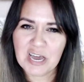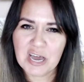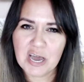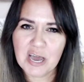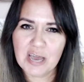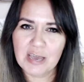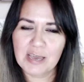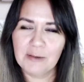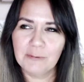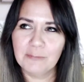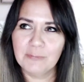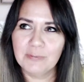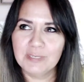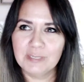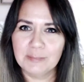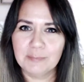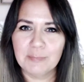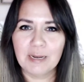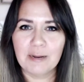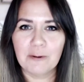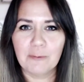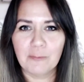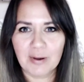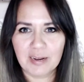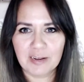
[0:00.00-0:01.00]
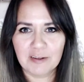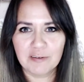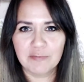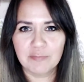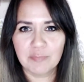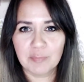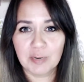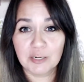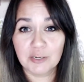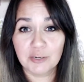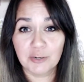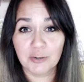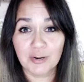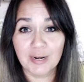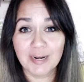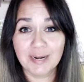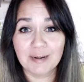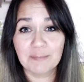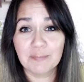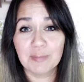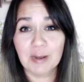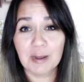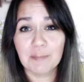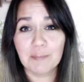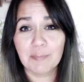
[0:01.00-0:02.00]
it was my way of measuring
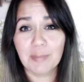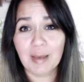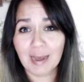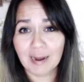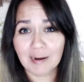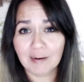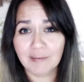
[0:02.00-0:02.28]
my back